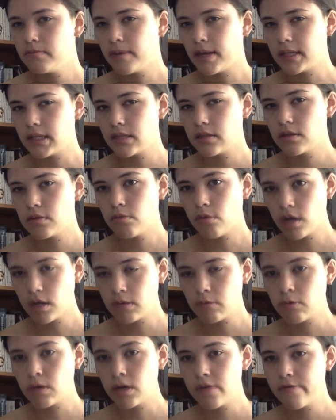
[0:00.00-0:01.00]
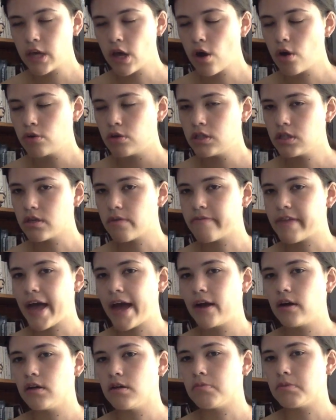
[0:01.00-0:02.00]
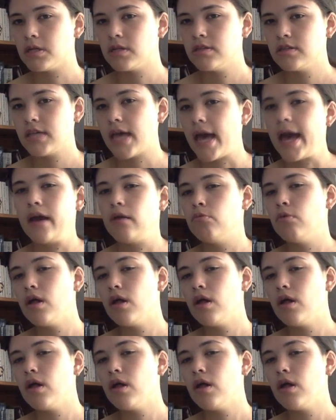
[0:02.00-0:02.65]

but one of the owners of that group did say,